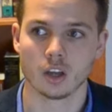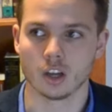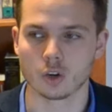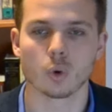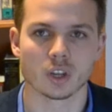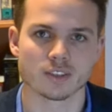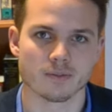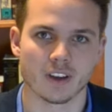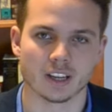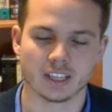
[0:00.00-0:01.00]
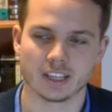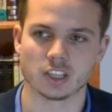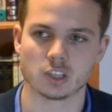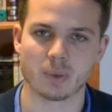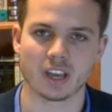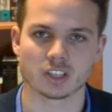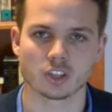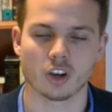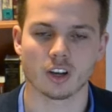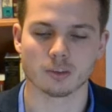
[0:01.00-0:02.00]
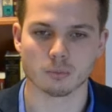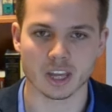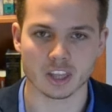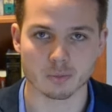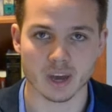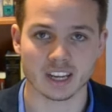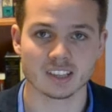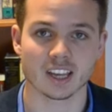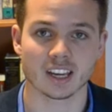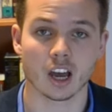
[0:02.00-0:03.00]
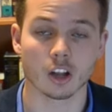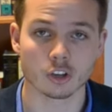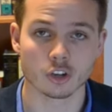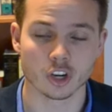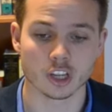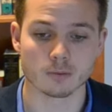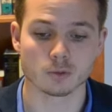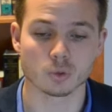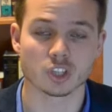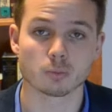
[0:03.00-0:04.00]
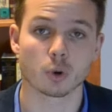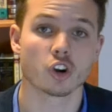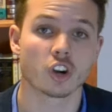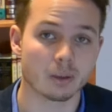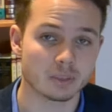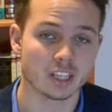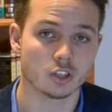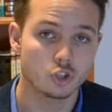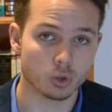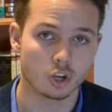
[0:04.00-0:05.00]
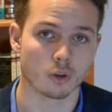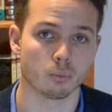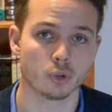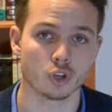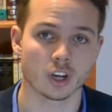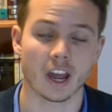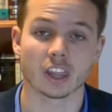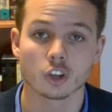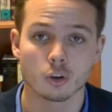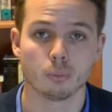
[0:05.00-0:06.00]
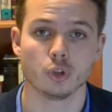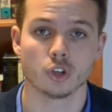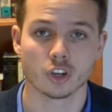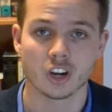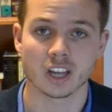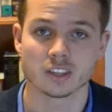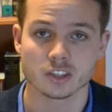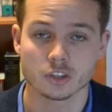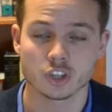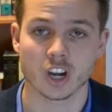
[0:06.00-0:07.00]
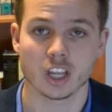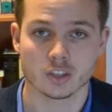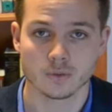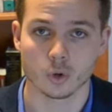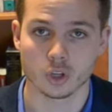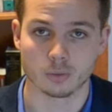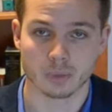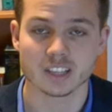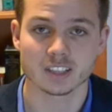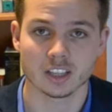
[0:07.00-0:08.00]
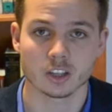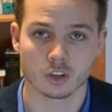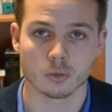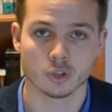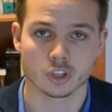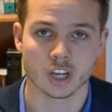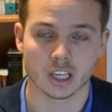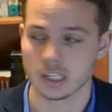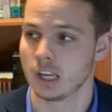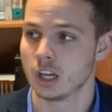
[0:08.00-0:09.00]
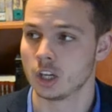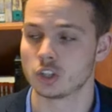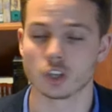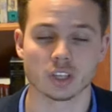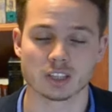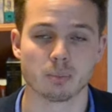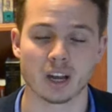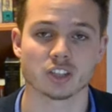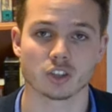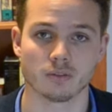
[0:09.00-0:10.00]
a quantum fund. It is based on mathematics and algorithms, which is programmed into a computer, and the computer runs the trades for you. Basically, the computer trades. So it's a bunch